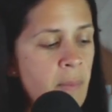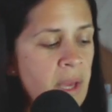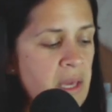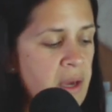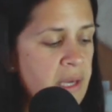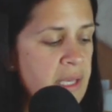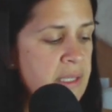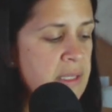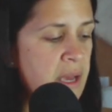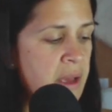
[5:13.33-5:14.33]
My
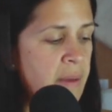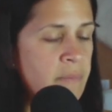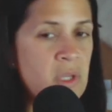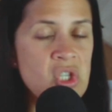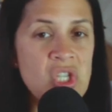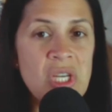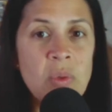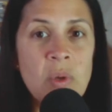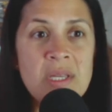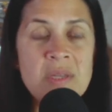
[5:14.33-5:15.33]
youngest, um, she
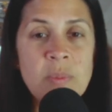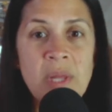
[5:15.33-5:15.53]
was